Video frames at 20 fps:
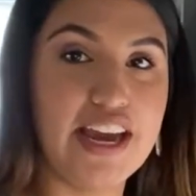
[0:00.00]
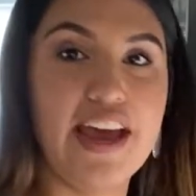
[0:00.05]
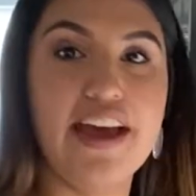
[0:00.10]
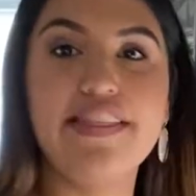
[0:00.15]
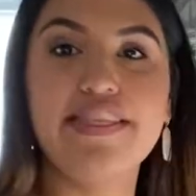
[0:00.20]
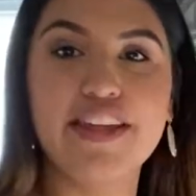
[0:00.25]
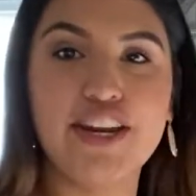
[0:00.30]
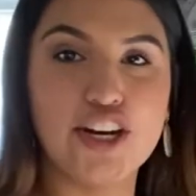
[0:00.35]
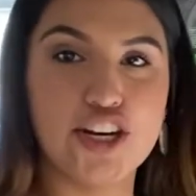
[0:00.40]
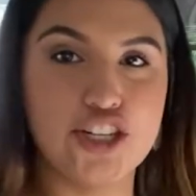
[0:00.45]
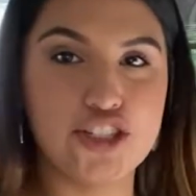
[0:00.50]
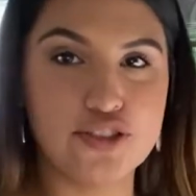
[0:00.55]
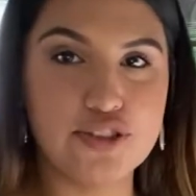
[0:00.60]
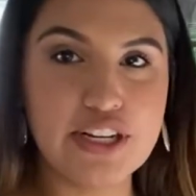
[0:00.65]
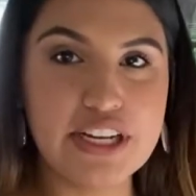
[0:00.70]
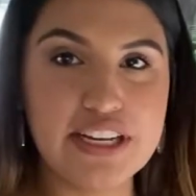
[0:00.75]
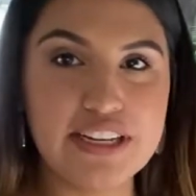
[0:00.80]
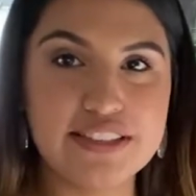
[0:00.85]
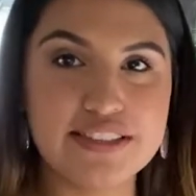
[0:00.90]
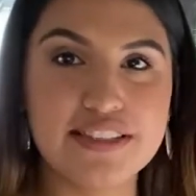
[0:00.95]
and then our
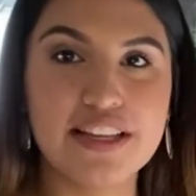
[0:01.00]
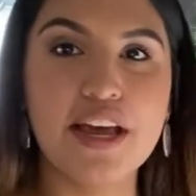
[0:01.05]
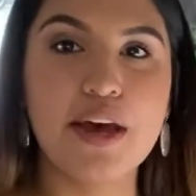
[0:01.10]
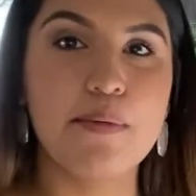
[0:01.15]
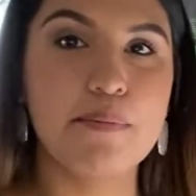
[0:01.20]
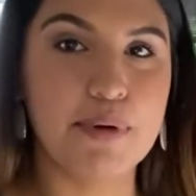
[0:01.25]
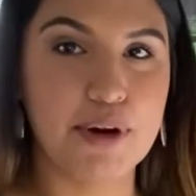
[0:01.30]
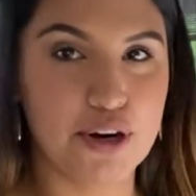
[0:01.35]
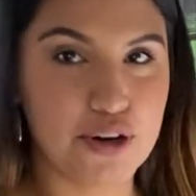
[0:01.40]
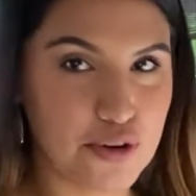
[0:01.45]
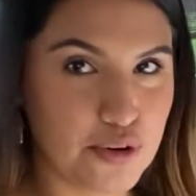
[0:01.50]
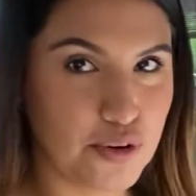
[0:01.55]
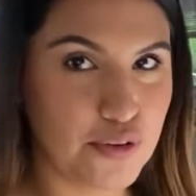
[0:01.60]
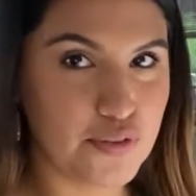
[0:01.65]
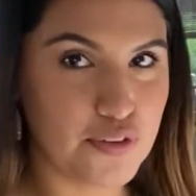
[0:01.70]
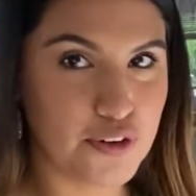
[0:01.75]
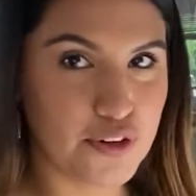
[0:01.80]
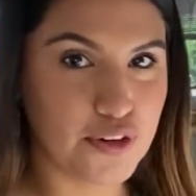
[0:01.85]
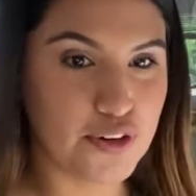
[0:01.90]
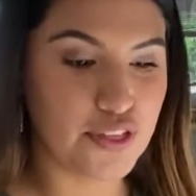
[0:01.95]
drinks, but I'll go
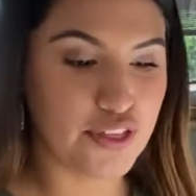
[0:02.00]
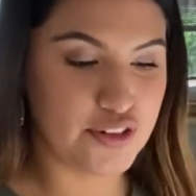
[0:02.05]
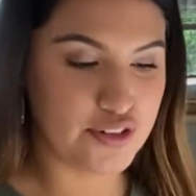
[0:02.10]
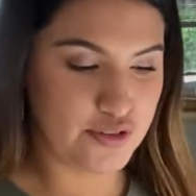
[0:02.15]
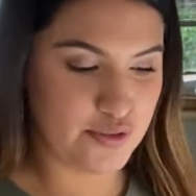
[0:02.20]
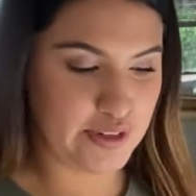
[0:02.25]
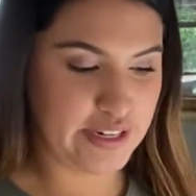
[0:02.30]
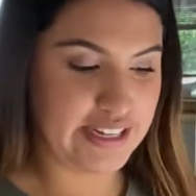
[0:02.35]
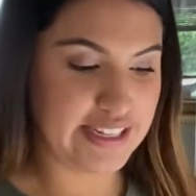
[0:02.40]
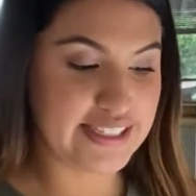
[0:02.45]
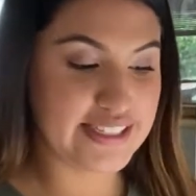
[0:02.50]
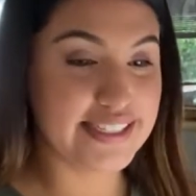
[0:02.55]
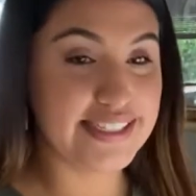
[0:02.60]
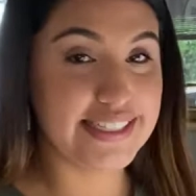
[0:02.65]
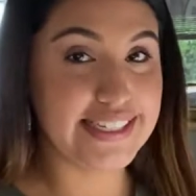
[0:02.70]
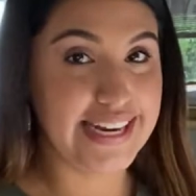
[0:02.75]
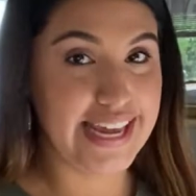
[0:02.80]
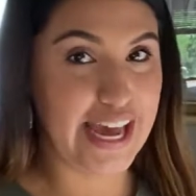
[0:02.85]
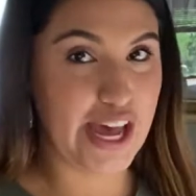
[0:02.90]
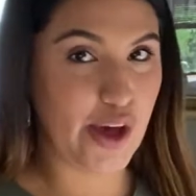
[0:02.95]
over the
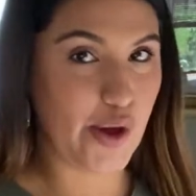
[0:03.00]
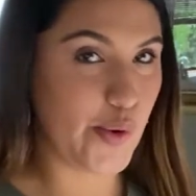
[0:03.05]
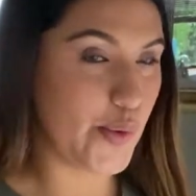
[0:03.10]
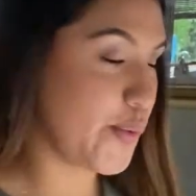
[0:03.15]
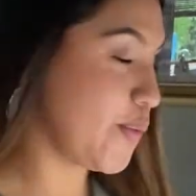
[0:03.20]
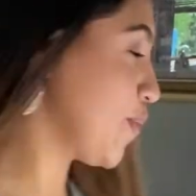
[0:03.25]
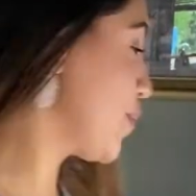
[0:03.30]
drinks now.